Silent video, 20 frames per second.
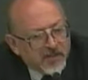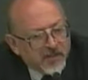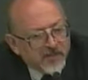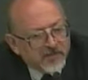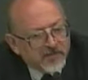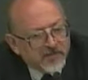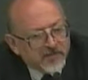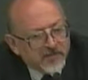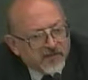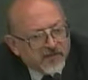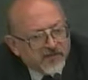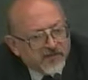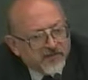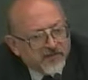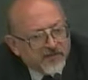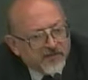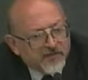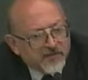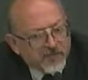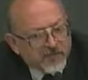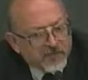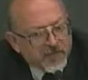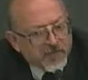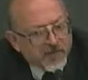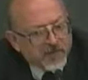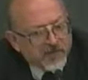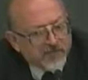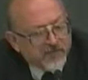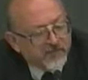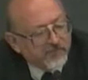instead of
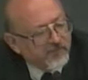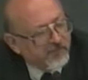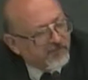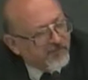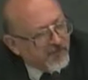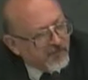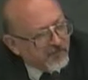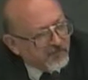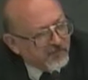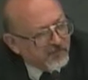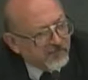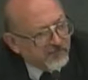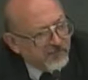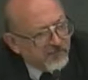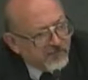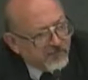3-man fire